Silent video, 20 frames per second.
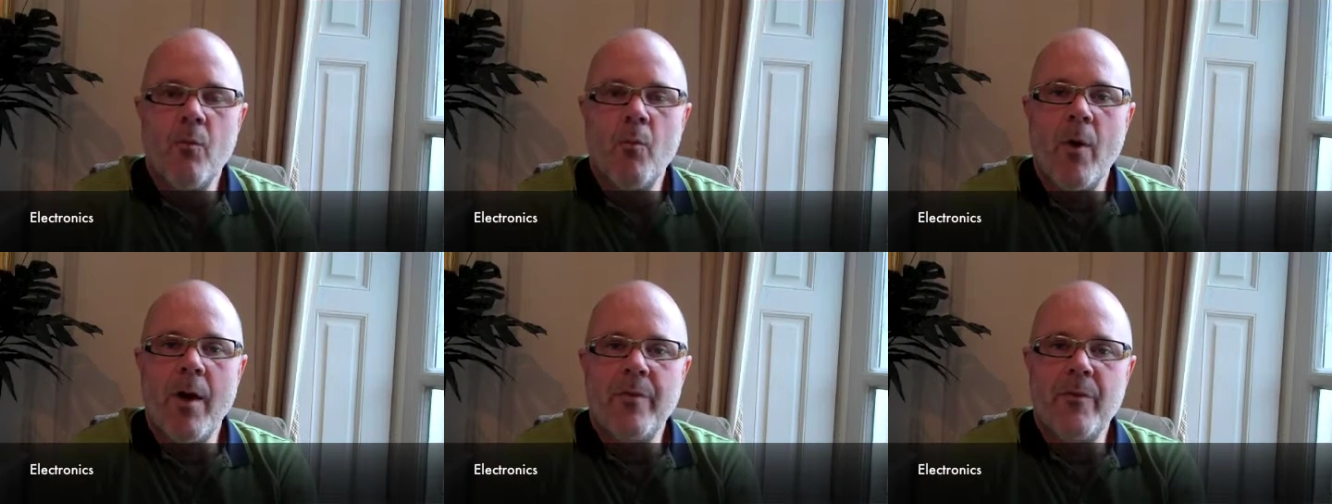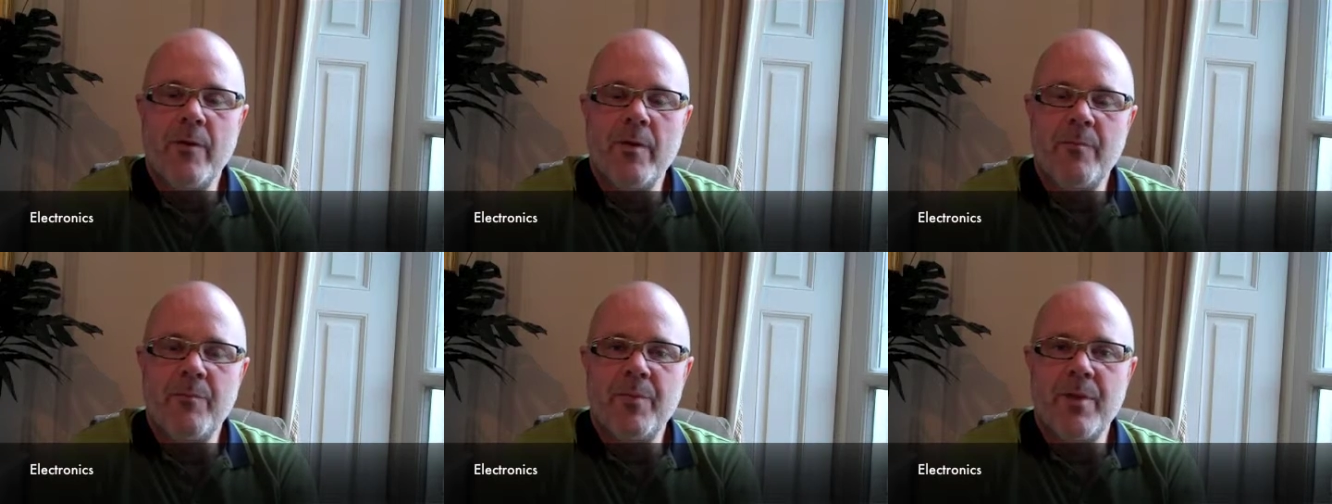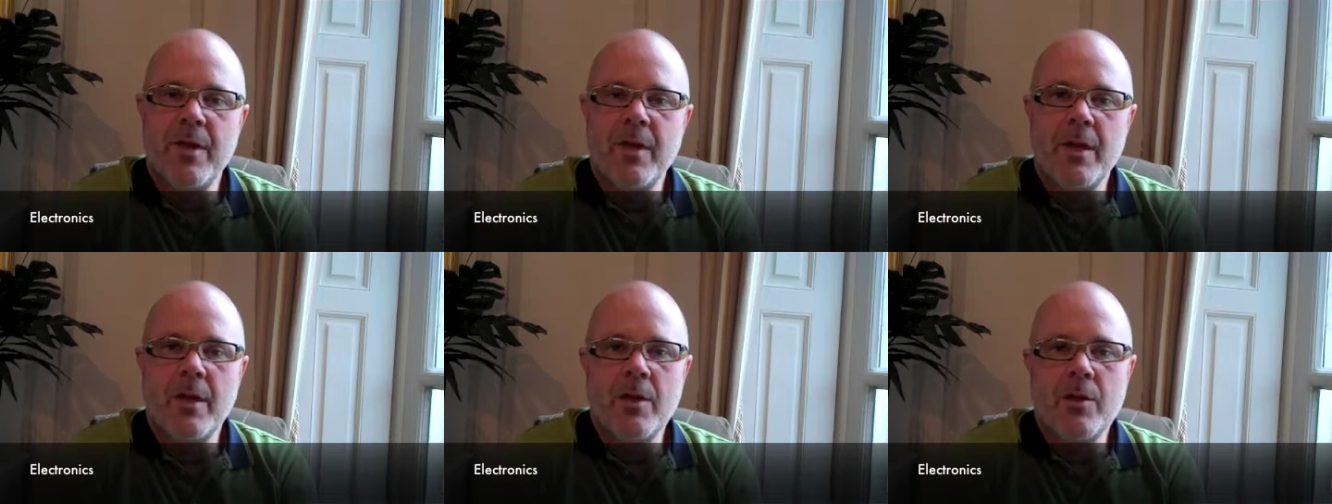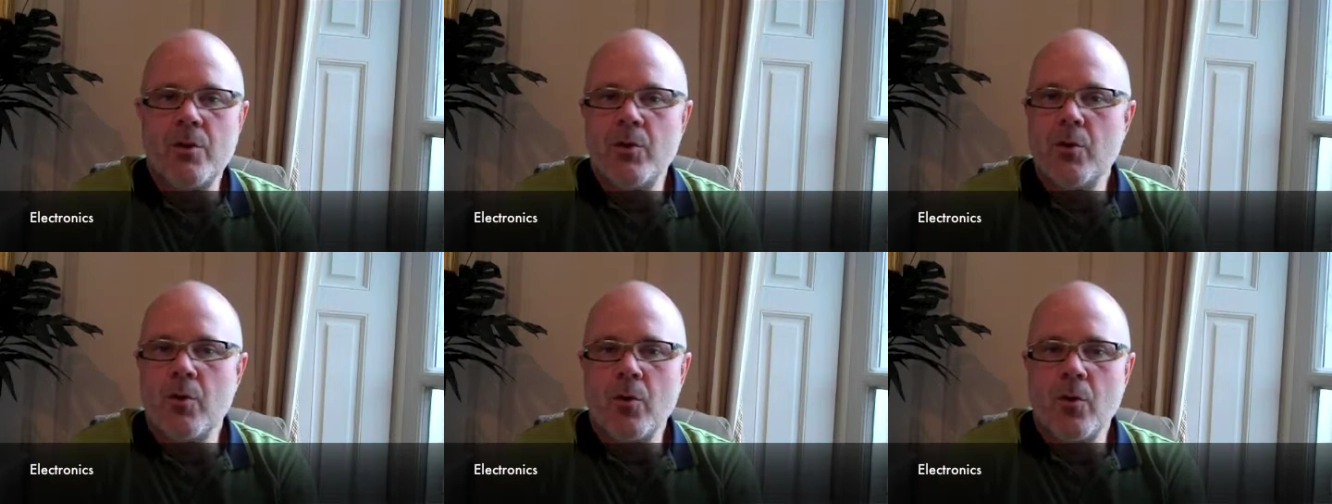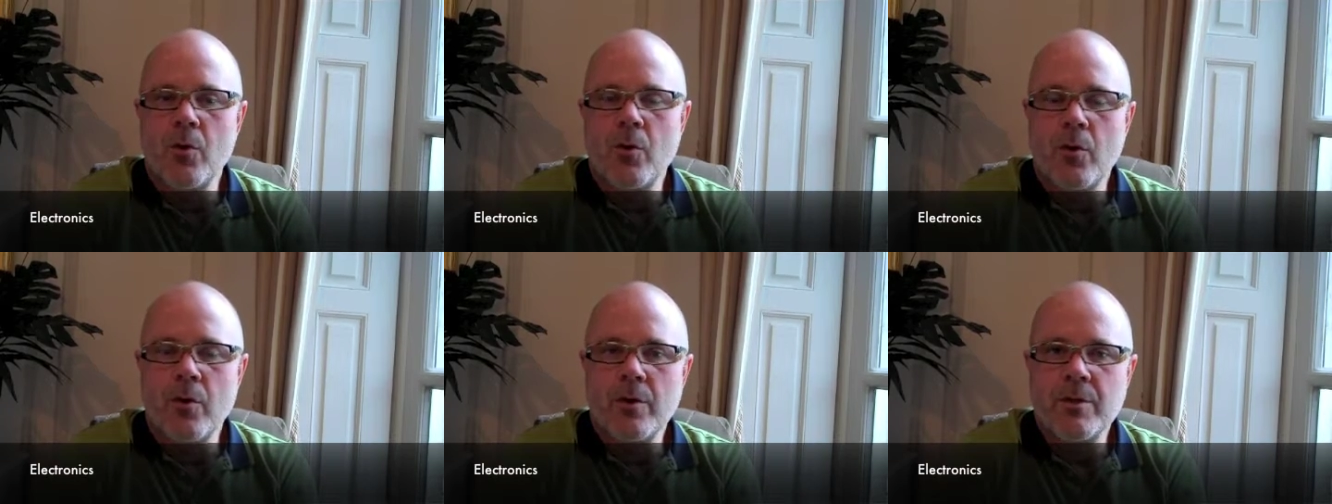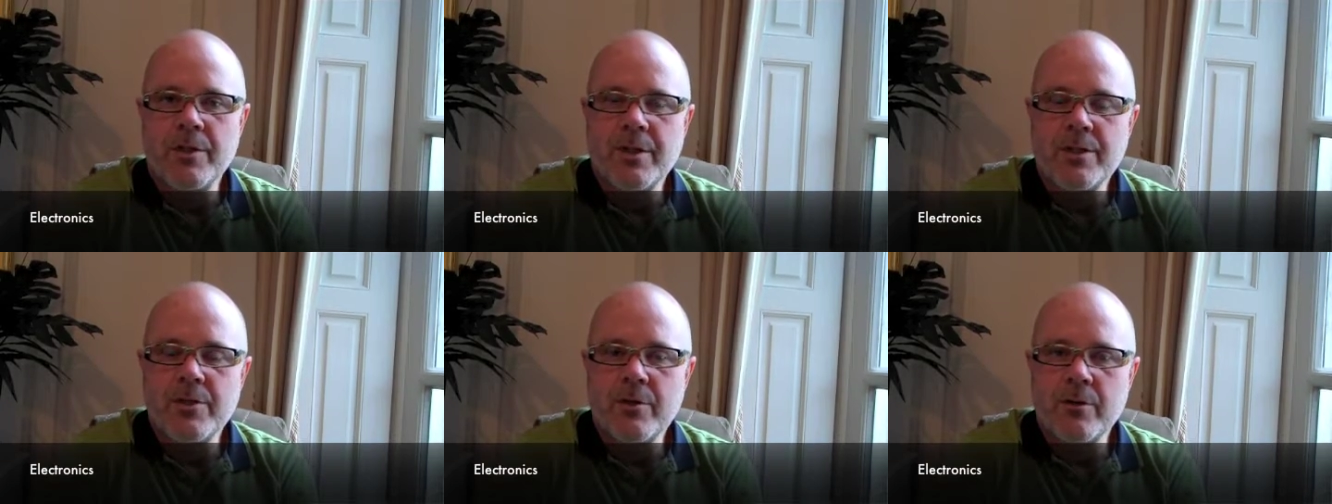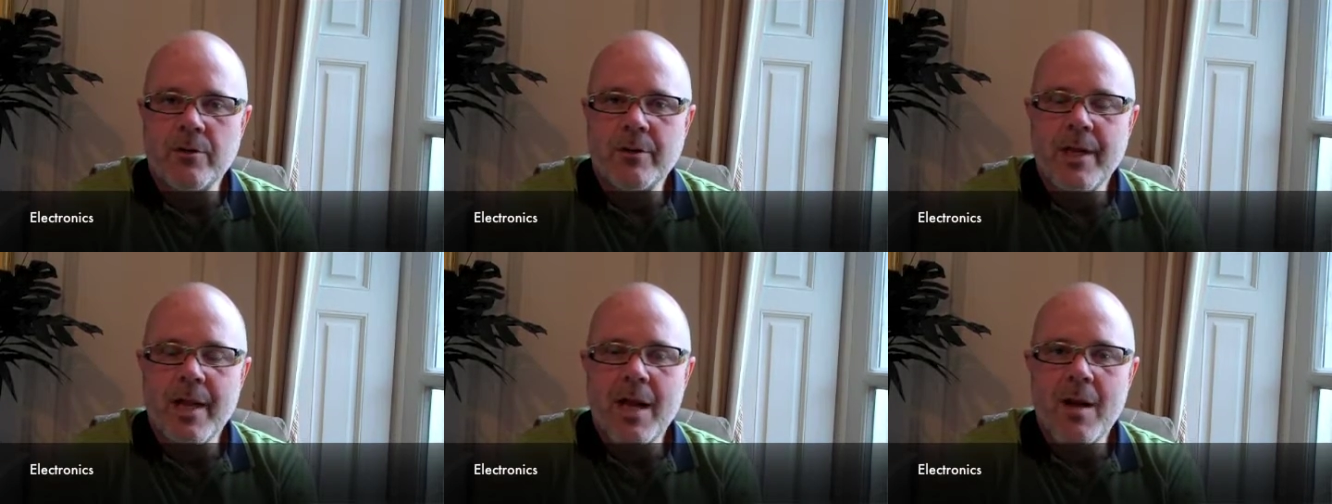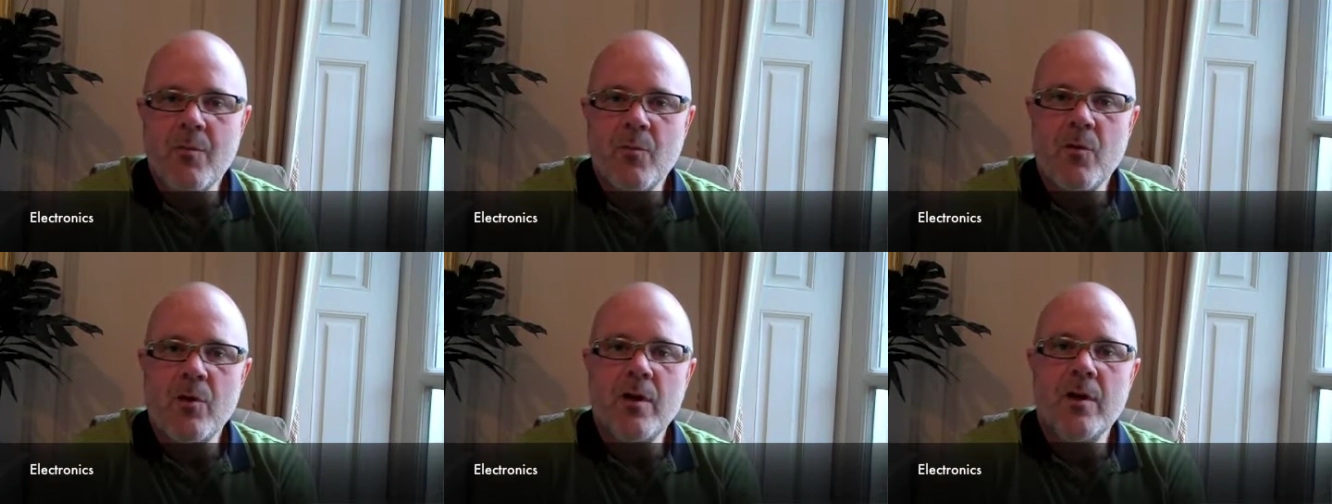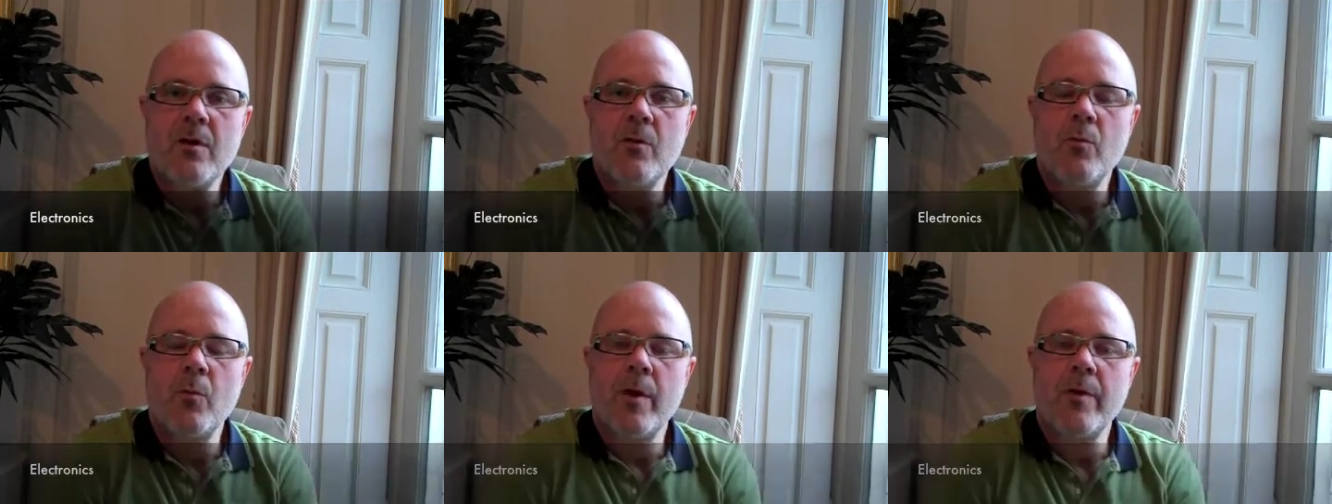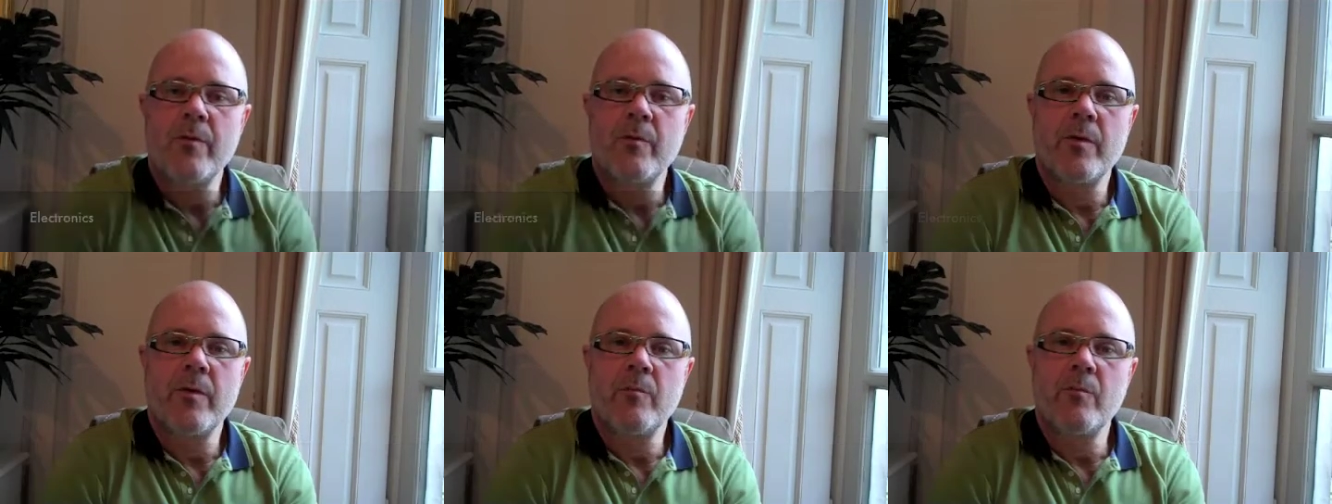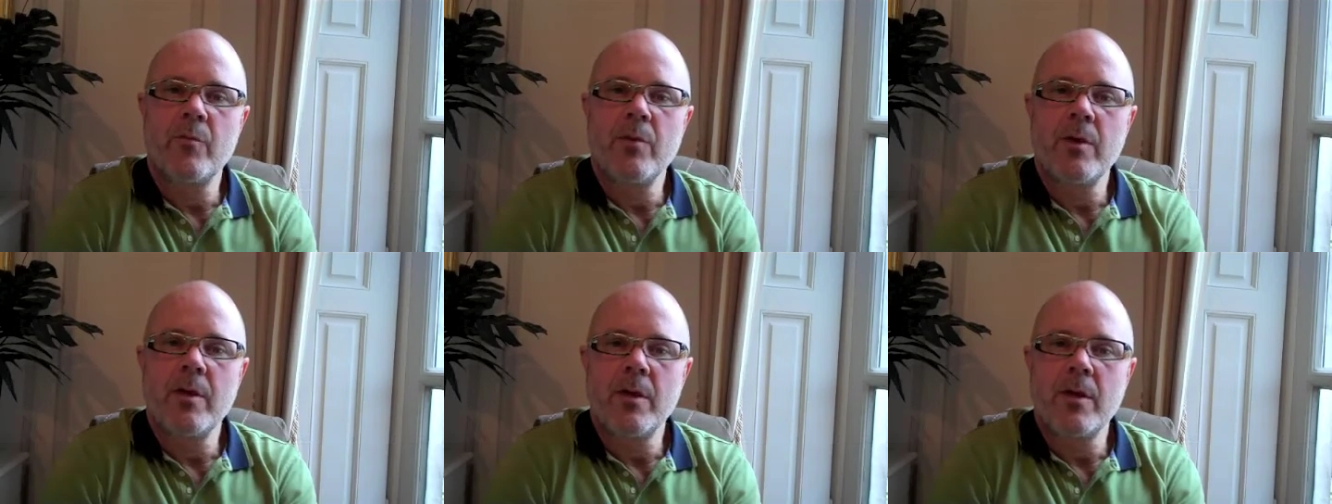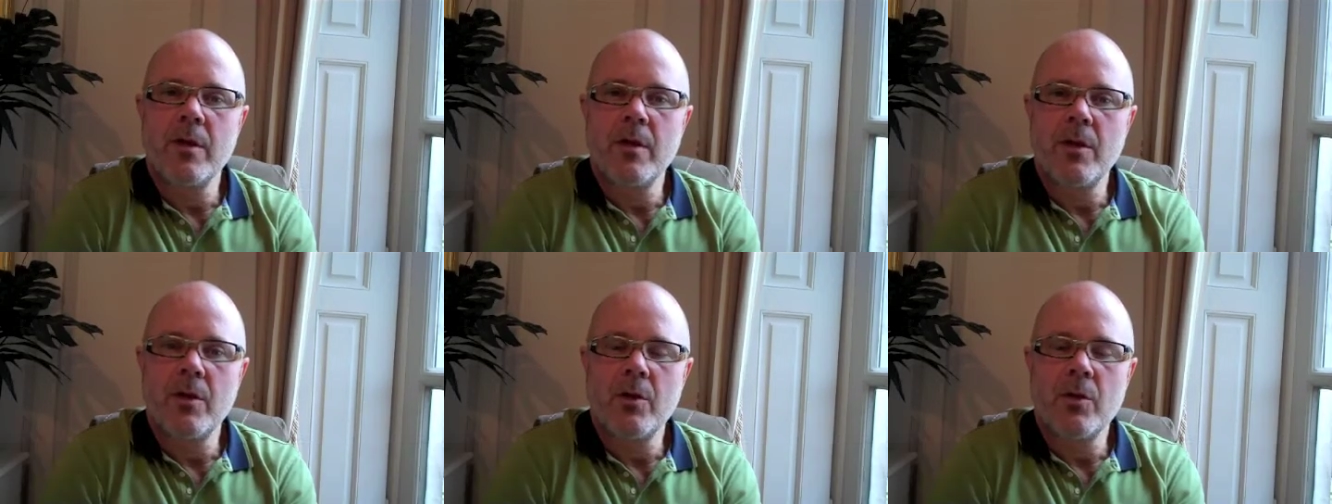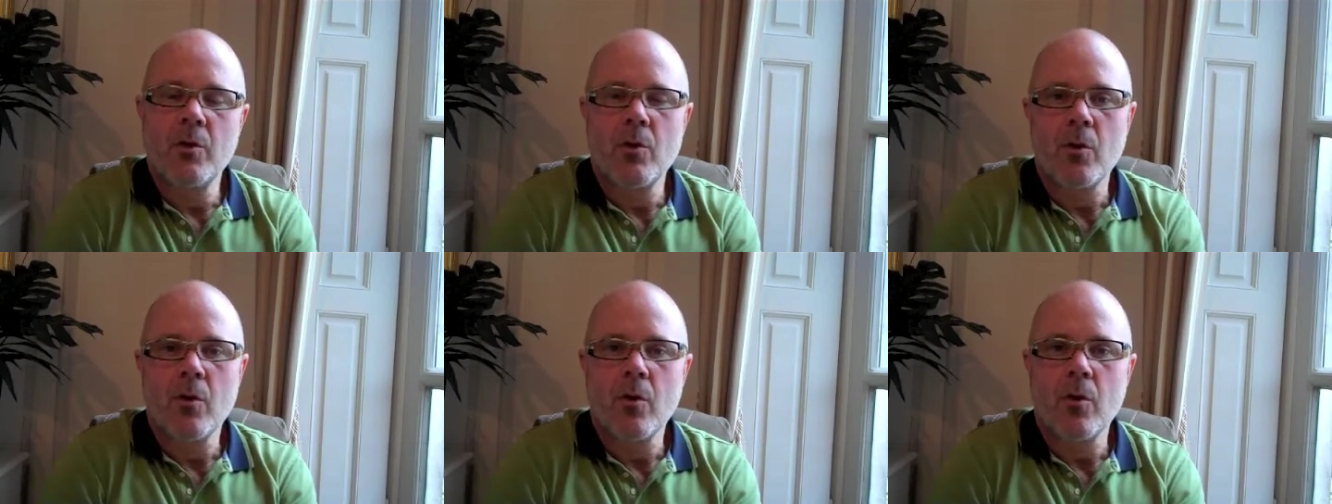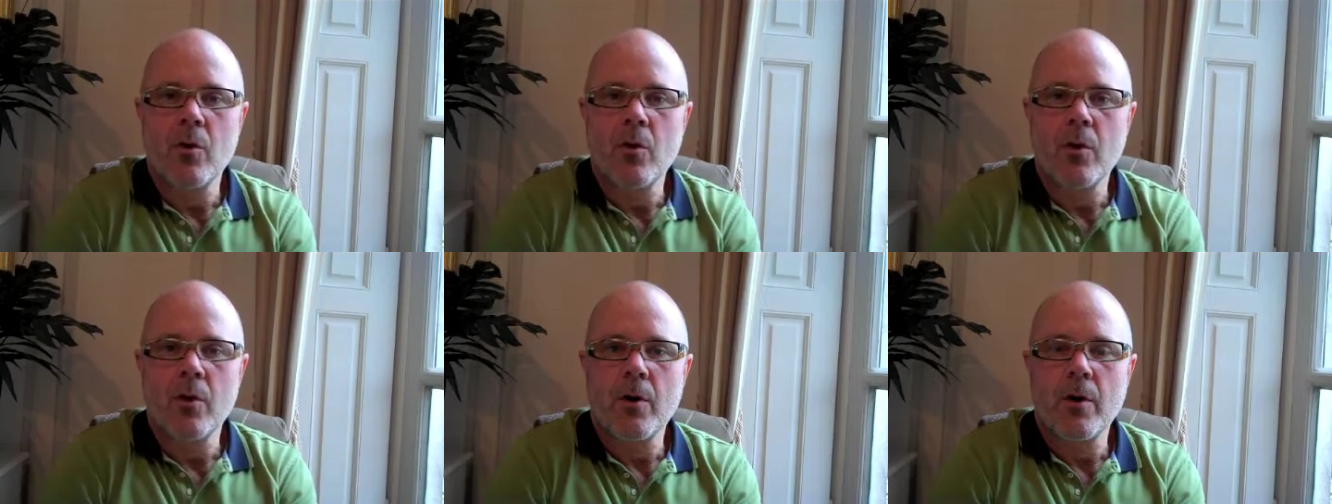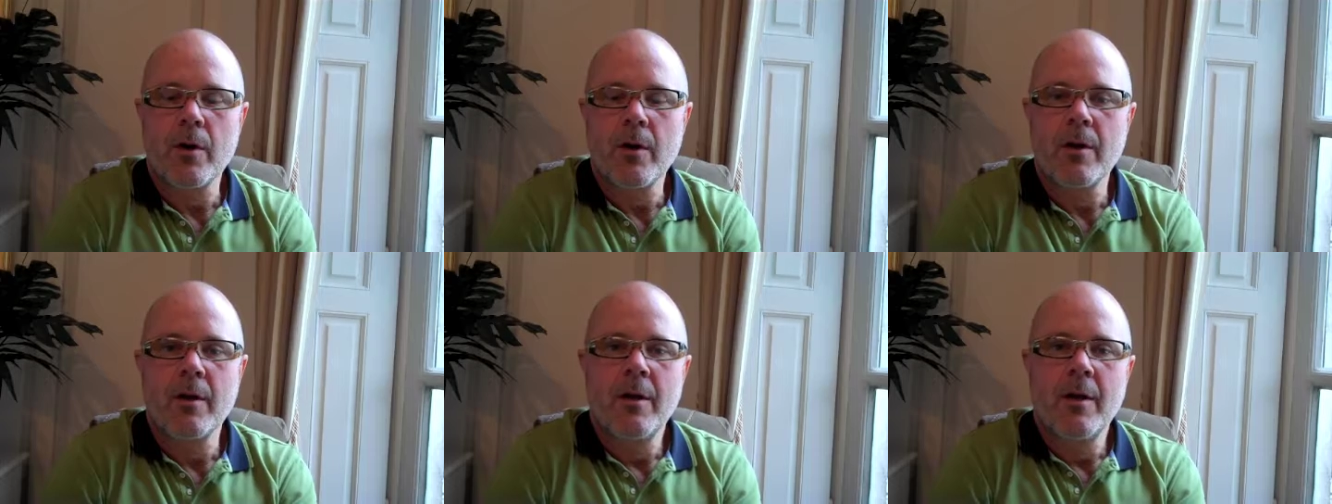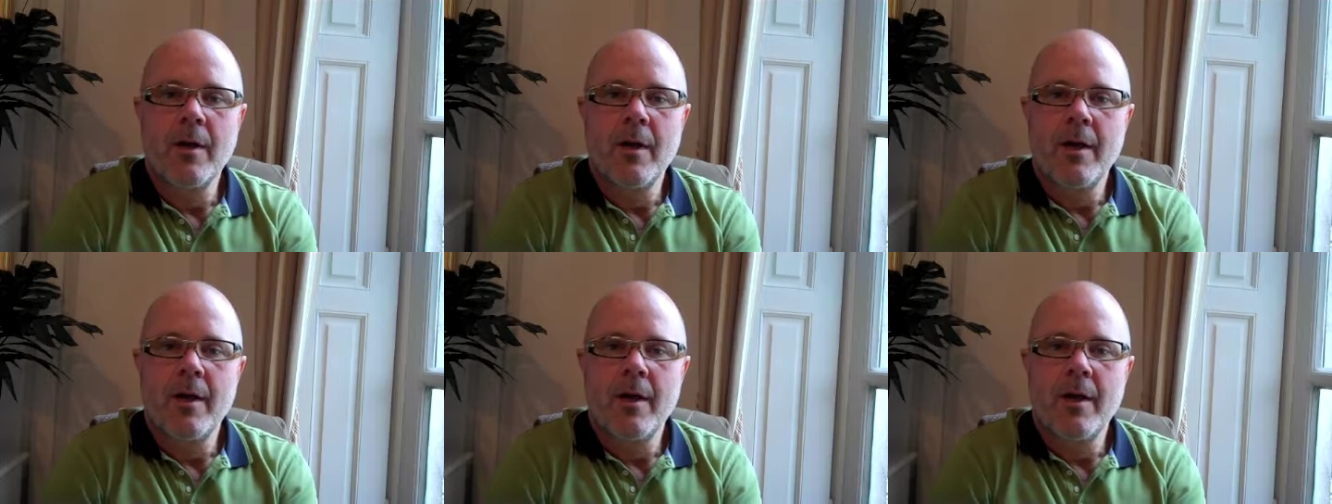whether it be your digital camera, whether it be your